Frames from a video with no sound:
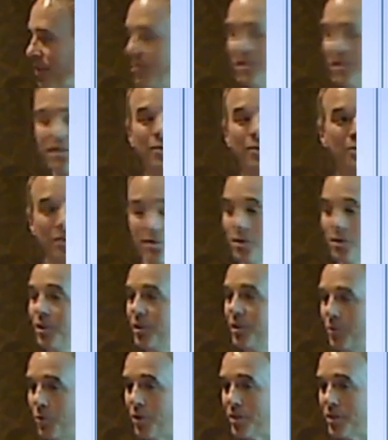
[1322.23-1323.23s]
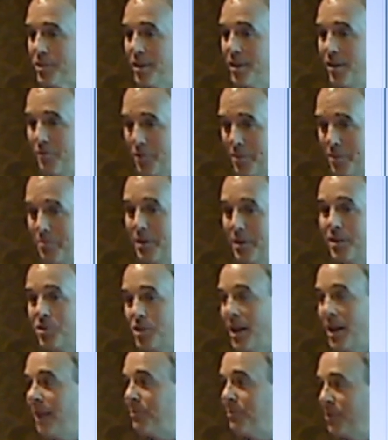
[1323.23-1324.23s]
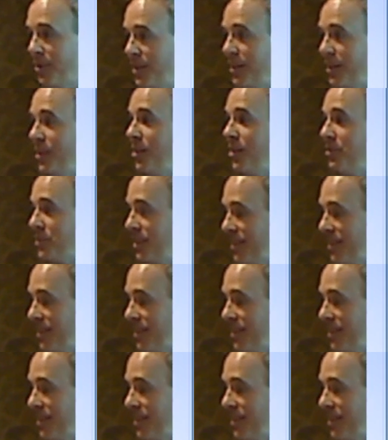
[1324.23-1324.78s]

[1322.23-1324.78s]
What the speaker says: to do the Circle Awards for the biggest chapter in INCOSE,